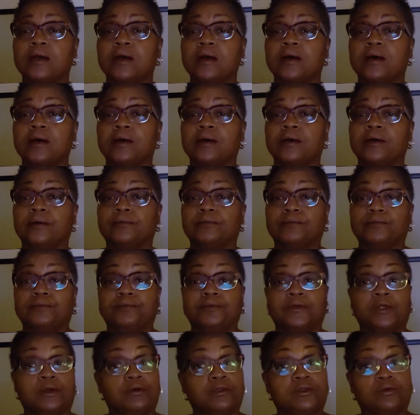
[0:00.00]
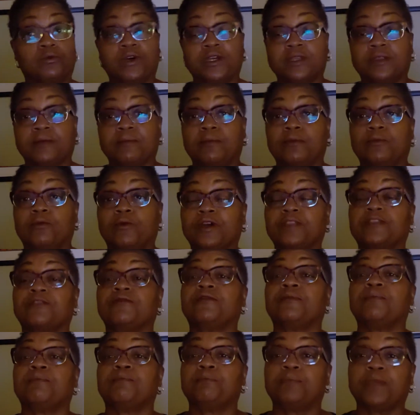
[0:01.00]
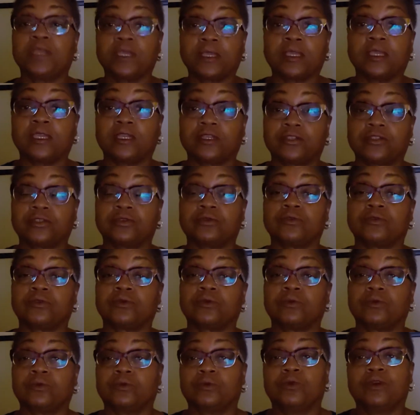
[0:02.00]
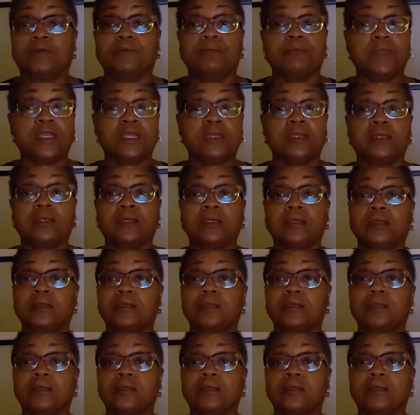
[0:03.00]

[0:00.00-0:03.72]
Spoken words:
It was one of the big issues with me,